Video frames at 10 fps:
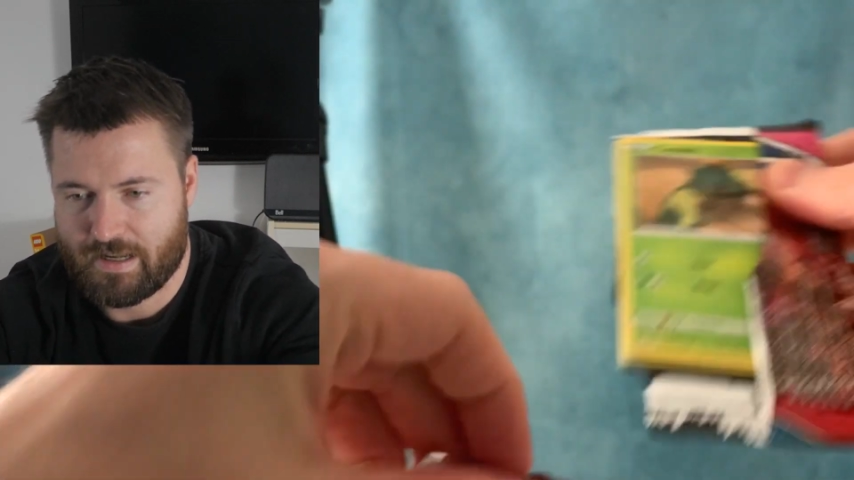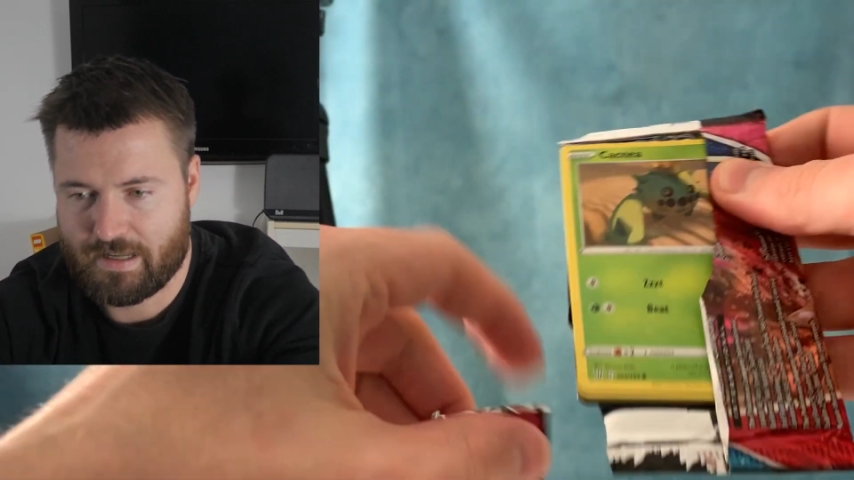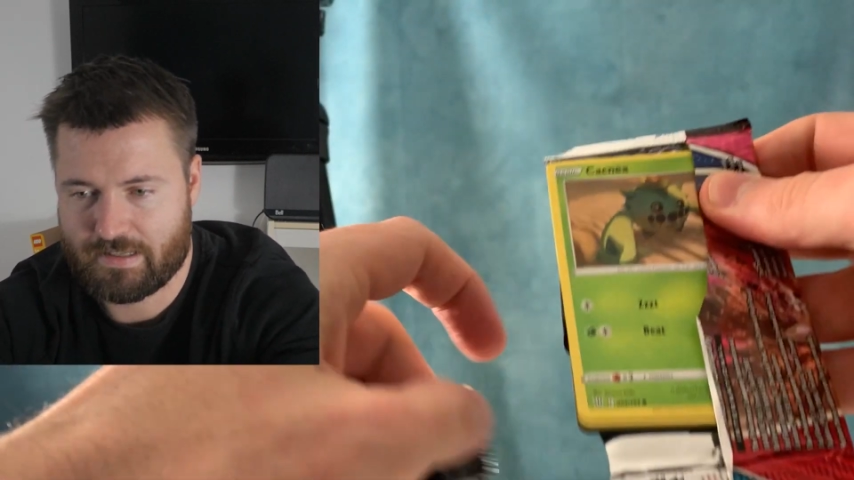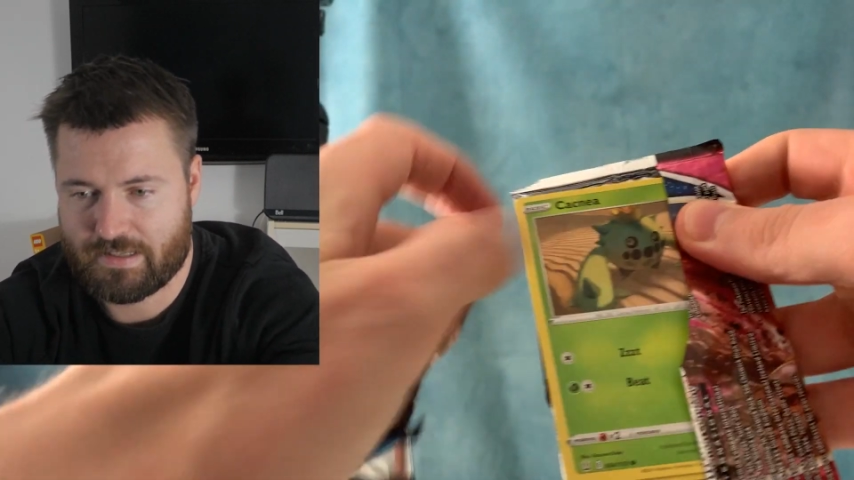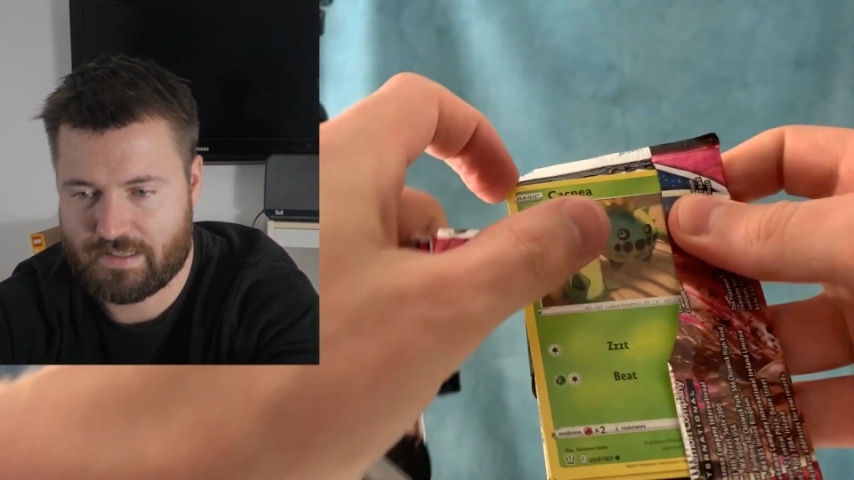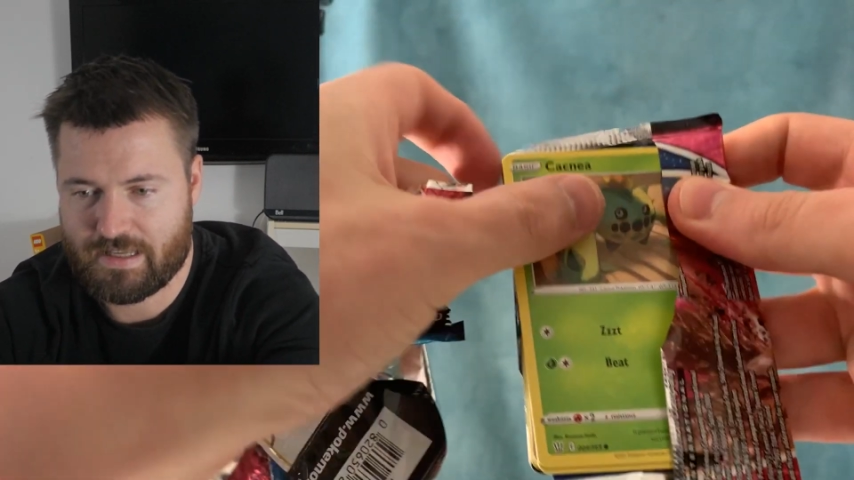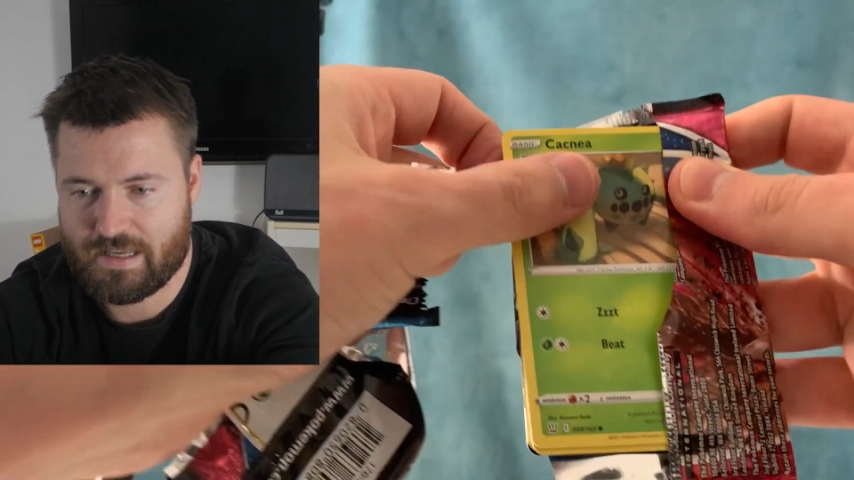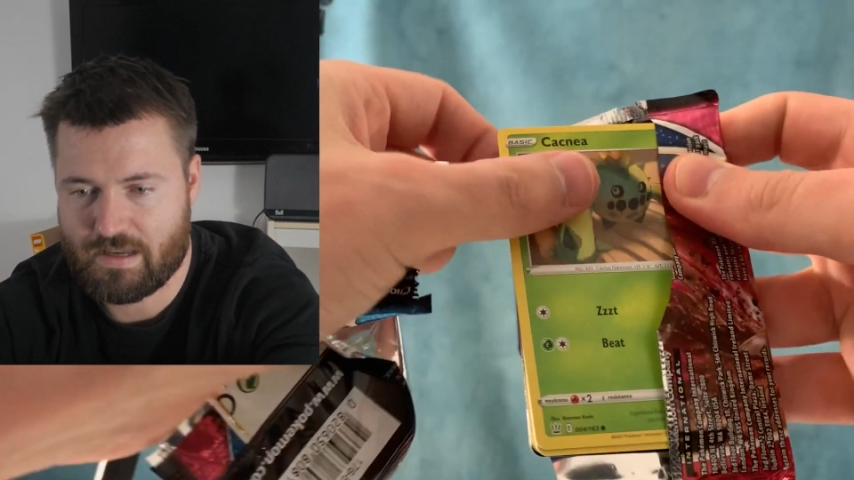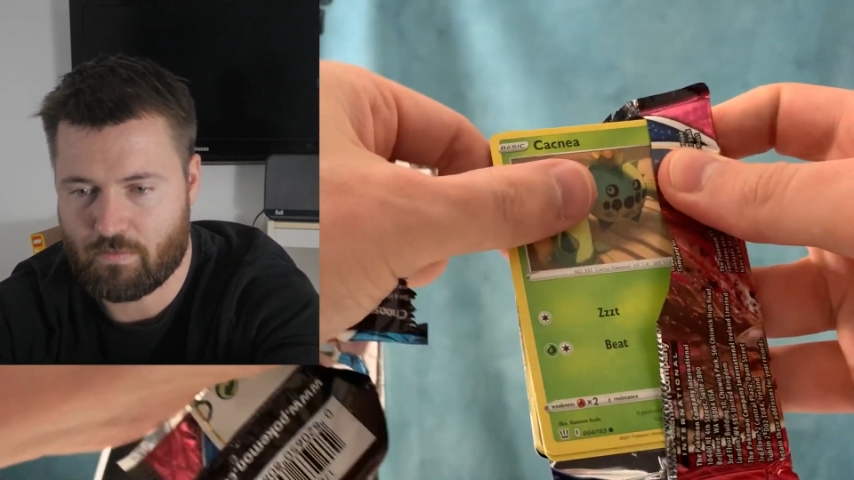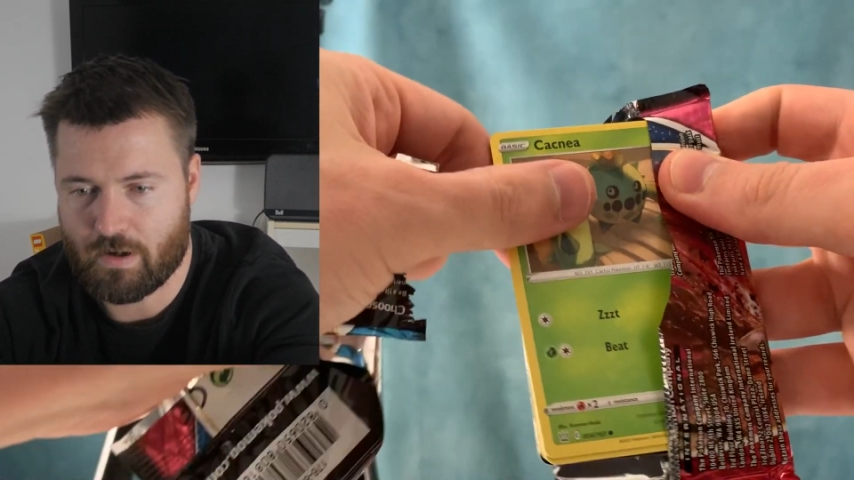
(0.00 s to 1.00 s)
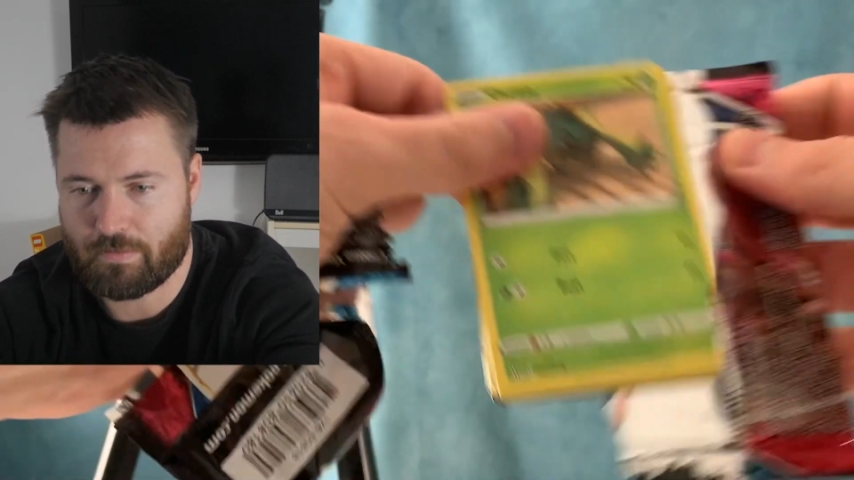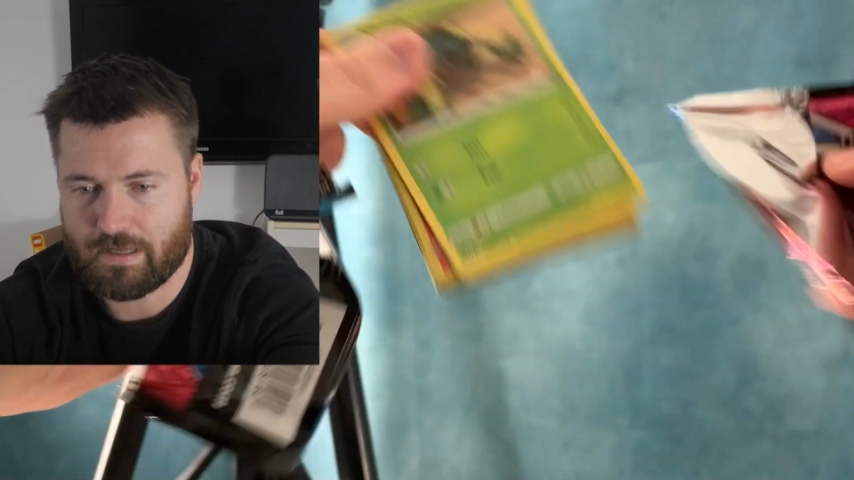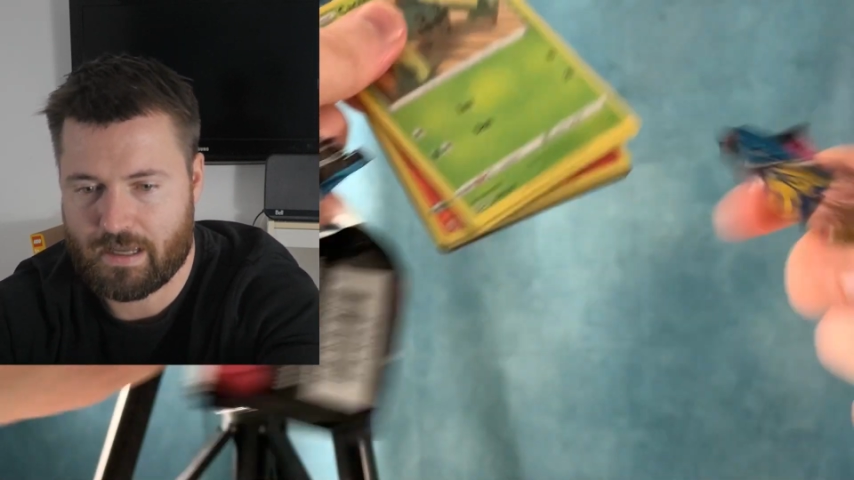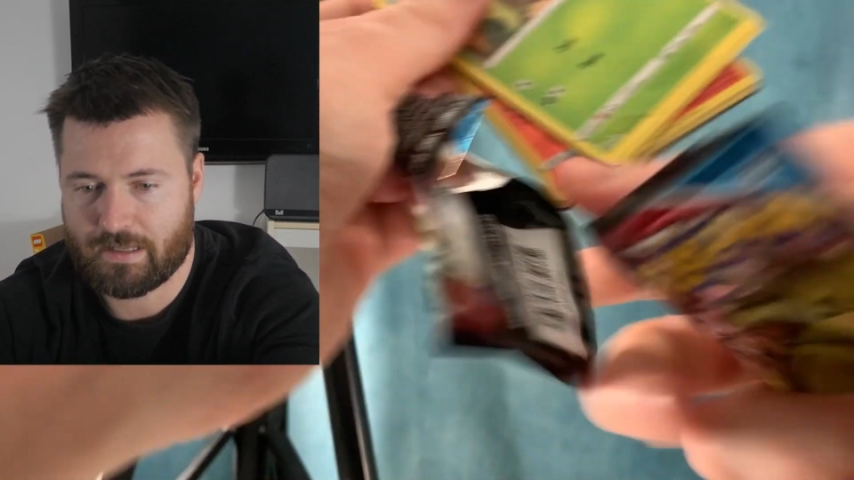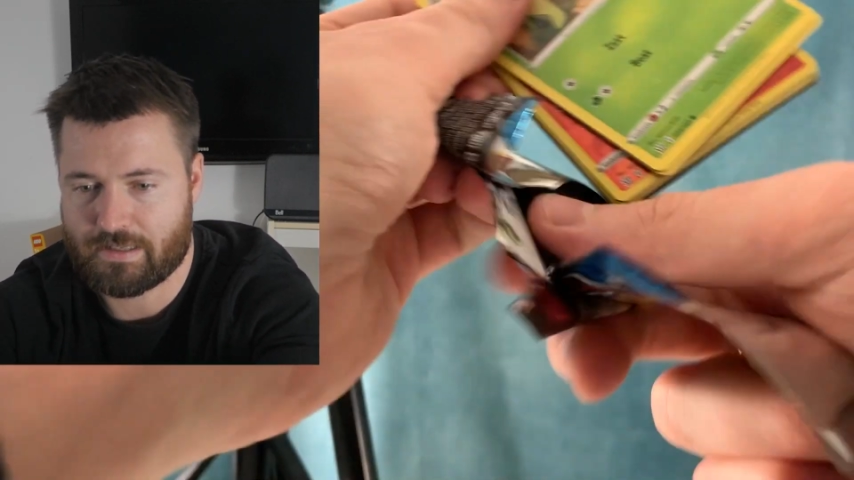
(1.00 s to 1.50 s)
and see what we
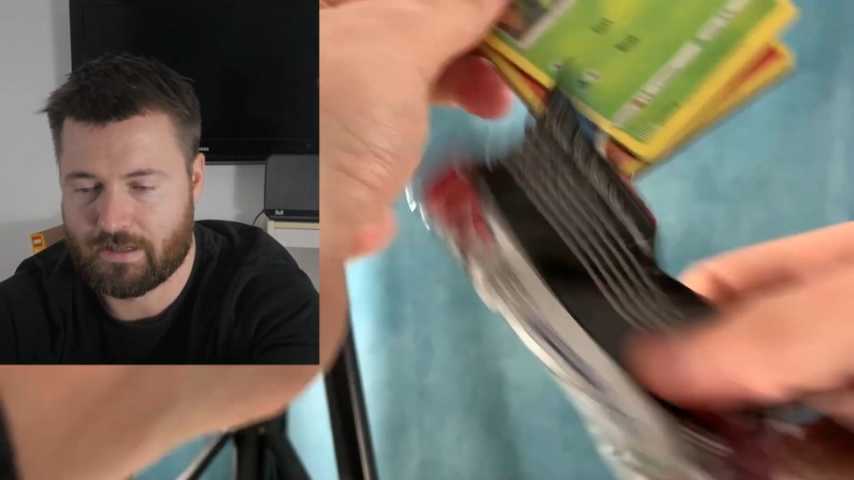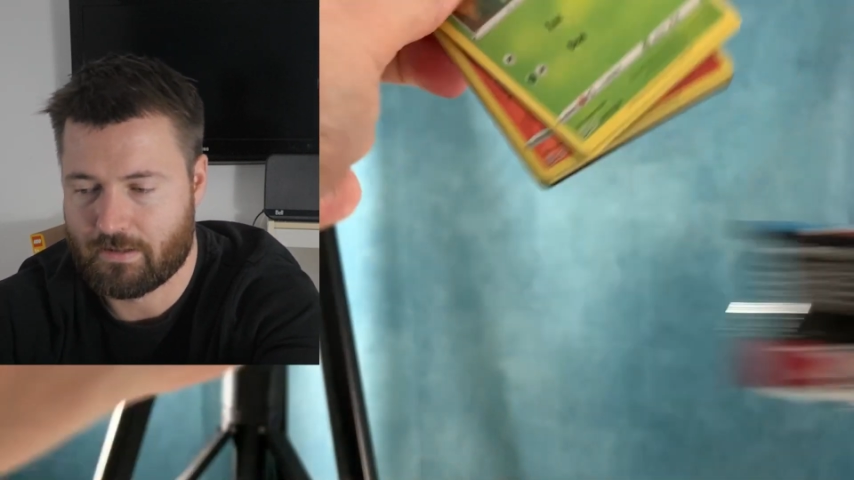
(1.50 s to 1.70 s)
get.